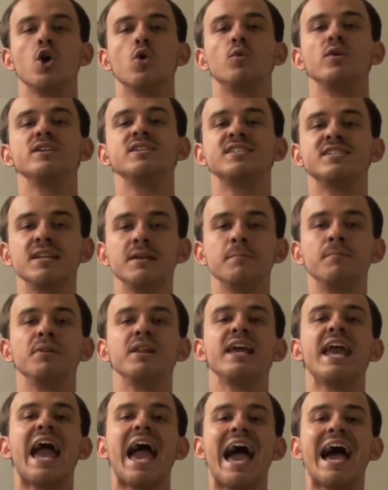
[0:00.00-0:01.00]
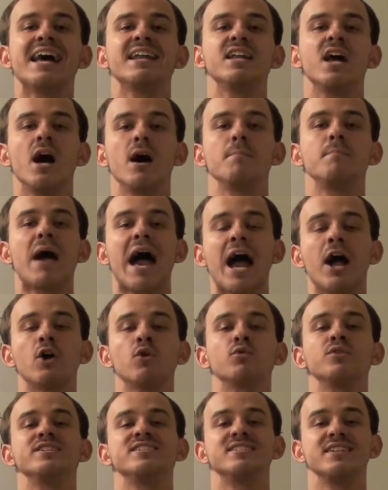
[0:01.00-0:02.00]
we simply add up our
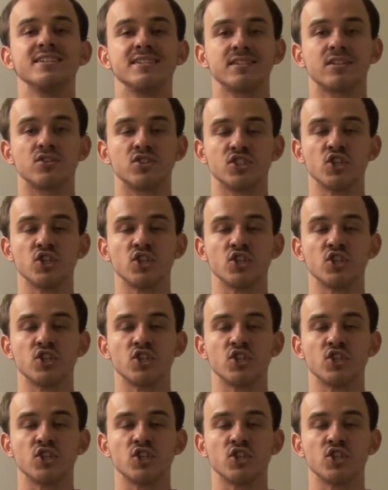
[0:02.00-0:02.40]
resistors.